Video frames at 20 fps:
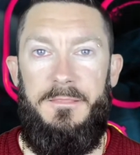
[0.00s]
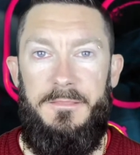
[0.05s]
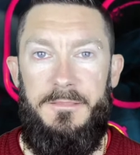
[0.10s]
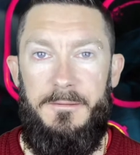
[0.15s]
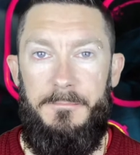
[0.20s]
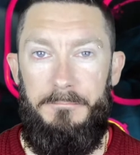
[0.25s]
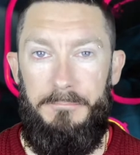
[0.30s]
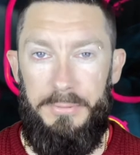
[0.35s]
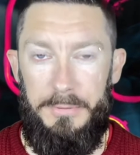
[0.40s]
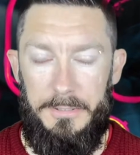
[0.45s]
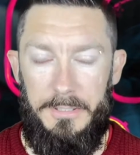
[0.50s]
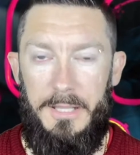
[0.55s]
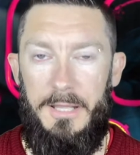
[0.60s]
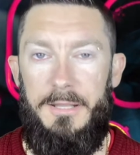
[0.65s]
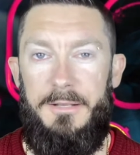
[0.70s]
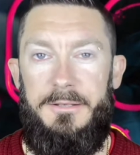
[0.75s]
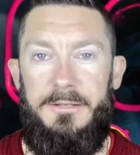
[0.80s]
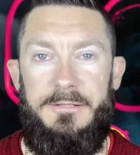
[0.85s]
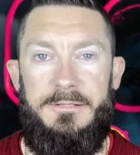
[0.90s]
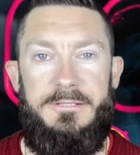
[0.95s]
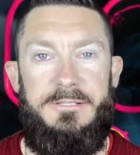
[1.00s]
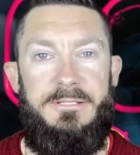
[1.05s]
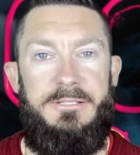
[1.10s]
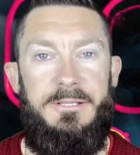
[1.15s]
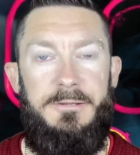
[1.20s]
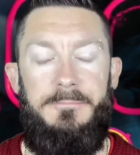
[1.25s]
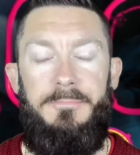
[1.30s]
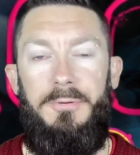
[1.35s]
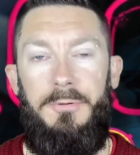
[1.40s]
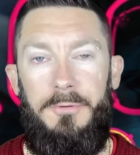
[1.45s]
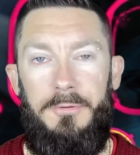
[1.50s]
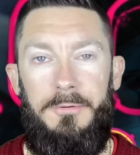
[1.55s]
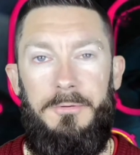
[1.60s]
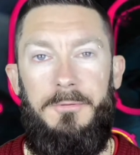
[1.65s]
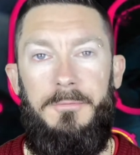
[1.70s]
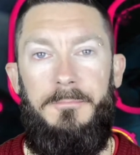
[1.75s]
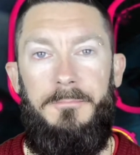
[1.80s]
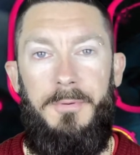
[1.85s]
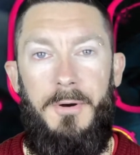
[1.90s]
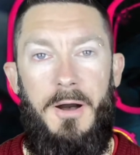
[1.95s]
Blood Simple
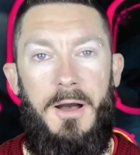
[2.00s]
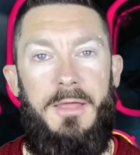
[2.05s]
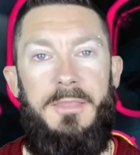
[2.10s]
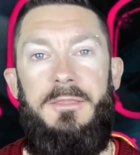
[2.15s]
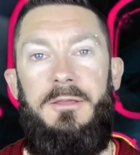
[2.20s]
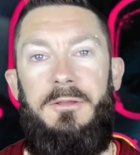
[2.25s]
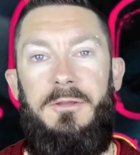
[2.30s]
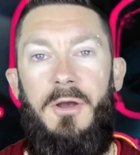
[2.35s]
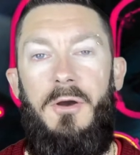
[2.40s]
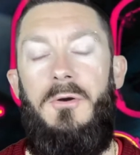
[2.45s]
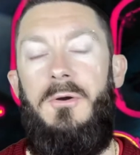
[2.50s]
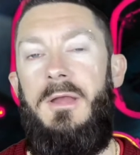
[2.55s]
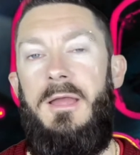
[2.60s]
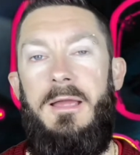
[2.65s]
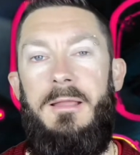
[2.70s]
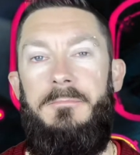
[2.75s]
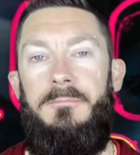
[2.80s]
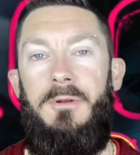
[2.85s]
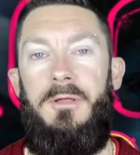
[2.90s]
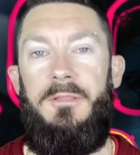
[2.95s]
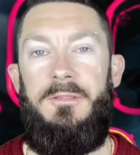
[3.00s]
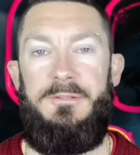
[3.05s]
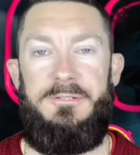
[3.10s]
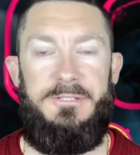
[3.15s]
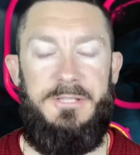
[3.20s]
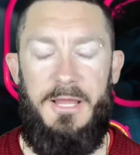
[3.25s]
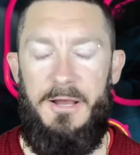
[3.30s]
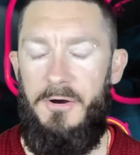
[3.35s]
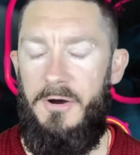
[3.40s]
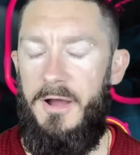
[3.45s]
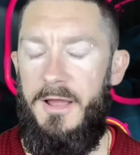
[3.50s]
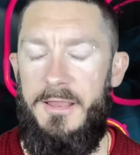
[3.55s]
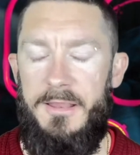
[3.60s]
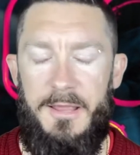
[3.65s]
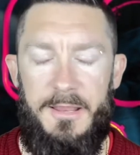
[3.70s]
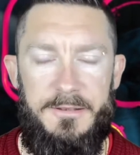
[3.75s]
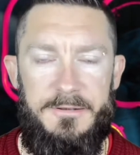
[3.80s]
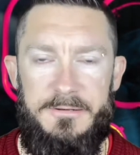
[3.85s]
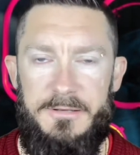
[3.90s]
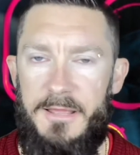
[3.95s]
by the Coen brothers. Now, I
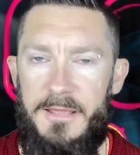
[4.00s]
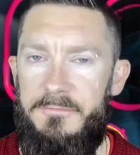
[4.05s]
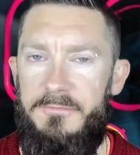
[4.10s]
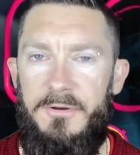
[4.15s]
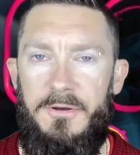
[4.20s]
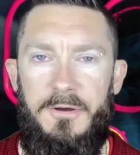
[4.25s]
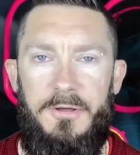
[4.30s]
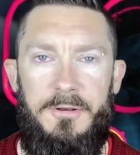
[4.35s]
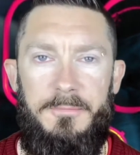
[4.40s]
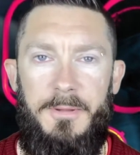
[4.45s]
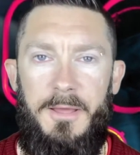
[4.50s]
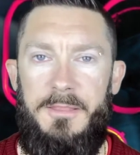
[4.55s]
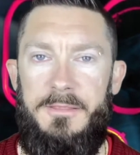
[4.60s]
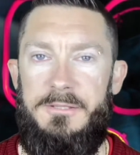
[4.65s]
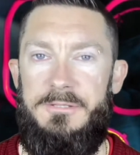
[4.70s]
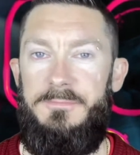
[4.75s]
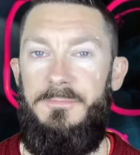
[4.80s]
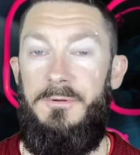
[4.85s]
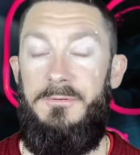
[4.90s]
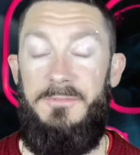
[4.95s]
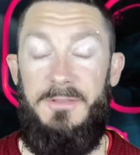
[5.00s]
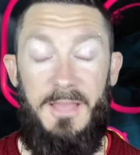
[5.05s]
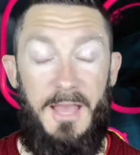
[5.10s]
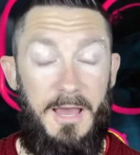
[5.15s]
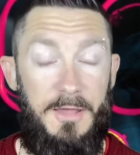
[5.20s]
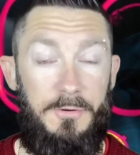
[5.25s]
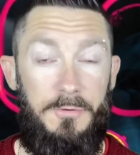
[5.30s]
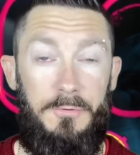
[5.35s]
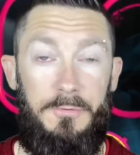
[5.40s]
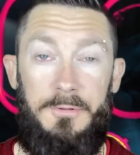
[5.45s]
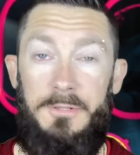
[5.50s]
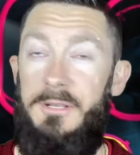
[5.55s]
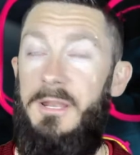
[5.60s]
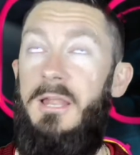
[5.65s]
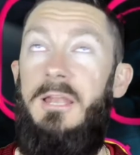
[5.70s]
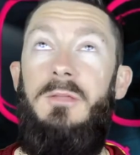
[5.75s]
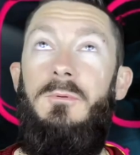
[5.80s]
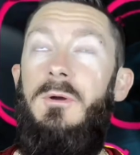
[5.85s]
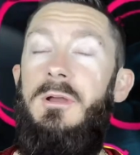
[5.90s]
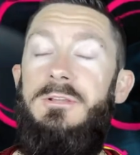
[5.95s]
had never heard about this movie at all in
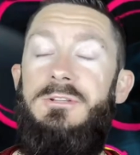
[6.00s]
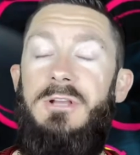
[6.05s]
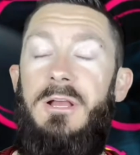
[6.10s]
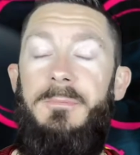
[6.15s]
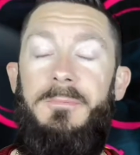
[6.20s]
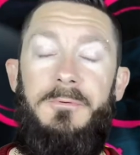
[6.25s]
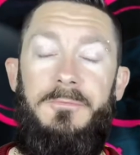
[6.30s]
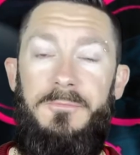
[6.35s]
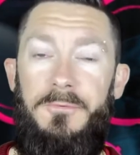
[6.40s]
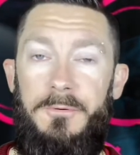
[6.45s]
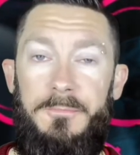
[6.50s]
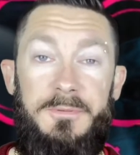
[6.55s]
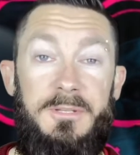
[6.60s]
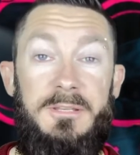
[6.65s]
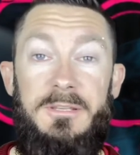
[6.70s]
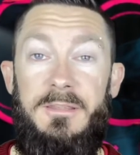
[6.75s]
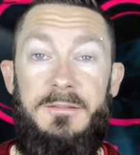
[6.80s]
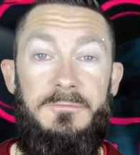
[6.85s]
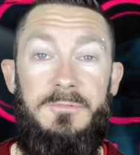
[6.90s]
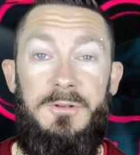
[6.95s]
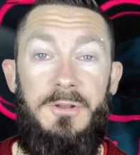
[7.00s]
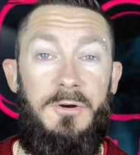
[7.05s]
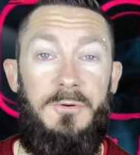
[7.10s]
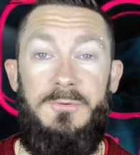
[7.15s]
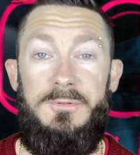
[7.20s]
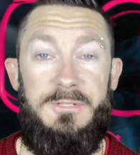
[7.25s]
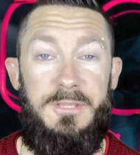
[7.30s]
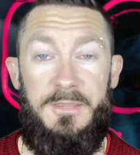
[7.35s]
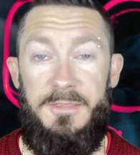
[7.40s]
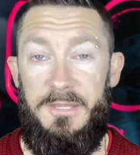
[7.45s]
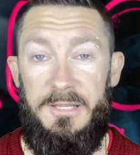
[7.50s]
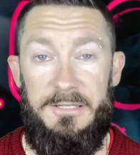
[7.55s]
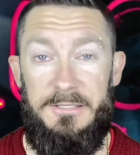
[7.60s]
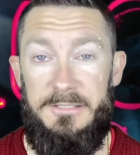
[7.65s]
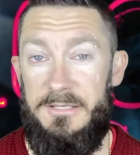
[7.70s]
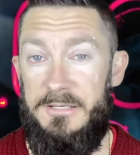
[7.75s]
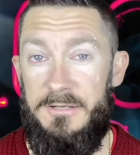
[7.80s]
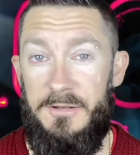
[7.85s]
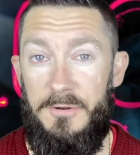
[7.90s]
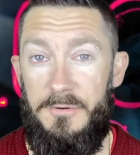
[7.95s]
any way, shape or form. Didn't even know it was a thing.
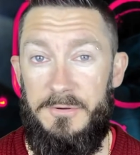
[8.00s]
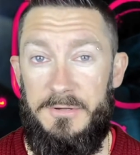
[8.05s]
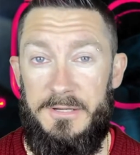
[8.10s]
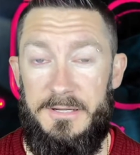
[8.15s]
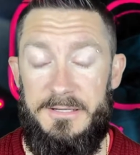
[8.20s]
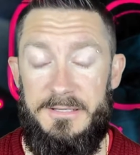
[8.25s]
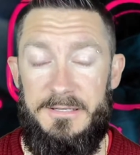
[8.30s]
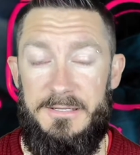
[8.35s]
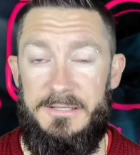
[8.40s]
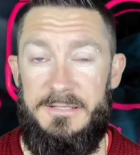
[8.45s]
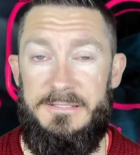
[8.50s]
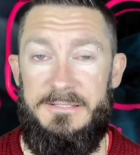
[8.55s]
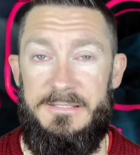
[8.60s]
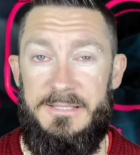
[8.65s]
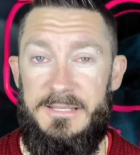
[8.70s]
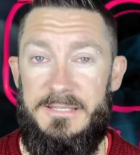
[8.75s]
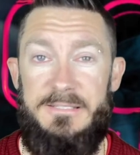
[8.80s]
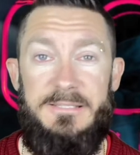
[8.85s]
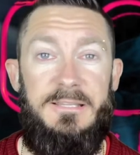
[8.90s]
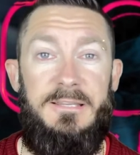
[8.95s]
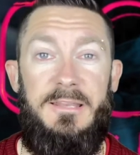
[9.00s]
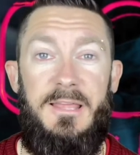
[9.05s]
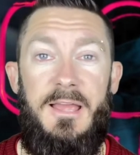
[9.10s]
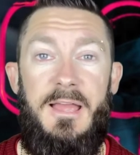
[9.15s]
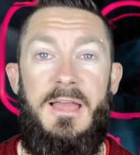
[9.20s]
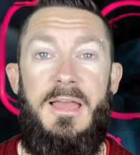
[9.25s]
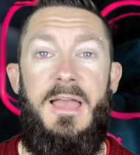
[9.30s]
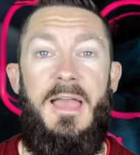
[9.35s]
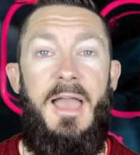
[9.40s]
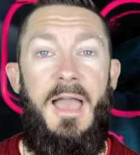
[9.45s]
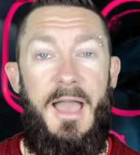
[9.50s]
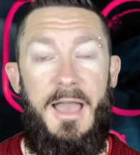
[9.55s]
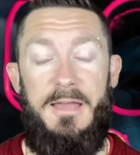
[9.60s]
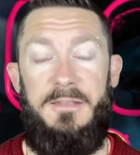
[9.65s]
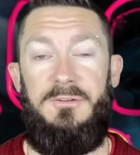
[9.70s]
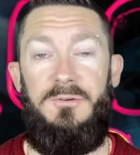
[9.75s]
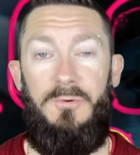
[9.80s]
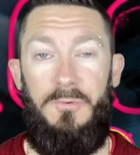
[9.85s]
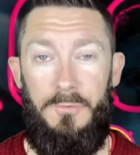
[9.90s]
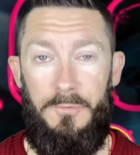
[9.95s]
Didn't know it existed at
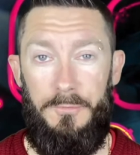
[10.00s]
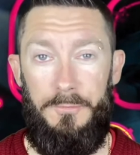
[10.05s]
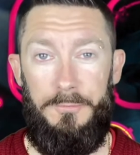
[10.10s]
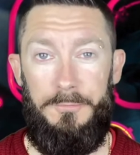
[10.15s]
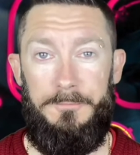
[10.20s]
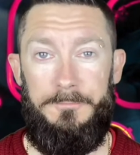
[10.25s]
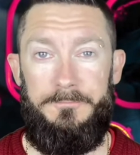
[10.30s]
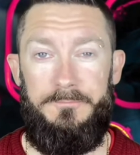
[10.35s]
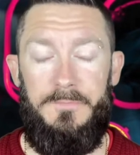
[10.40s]
all.